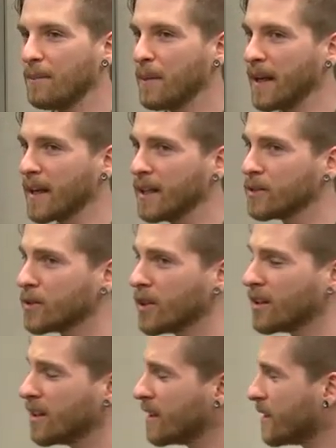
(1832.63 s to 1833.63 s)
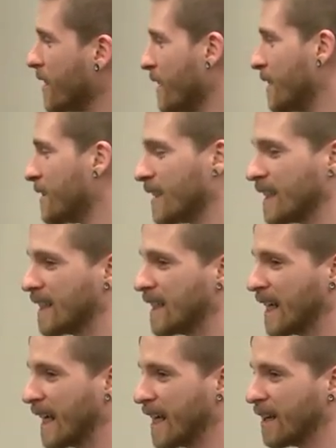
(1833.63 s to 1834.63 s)
Paint cans was on the list of things that
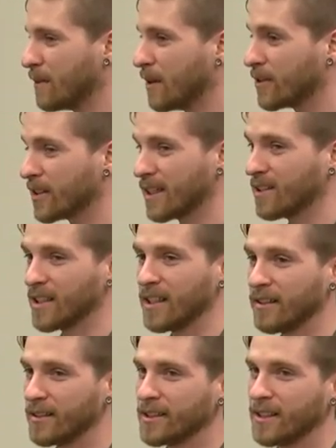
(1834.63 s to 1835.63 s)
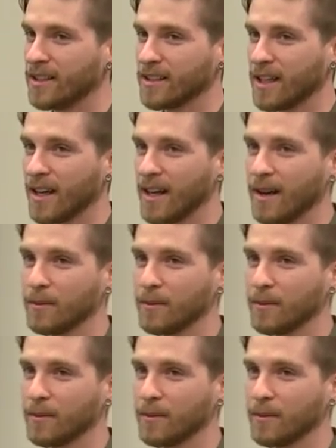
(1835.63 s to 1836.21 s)
can't be recycled here at CSI.